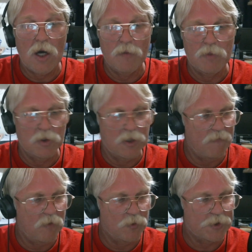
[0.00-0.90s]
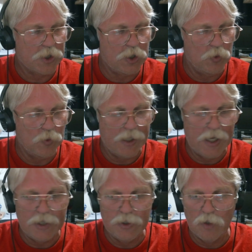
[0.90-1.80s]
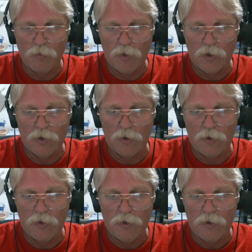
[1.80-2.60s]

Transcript: I believe it was Q and A number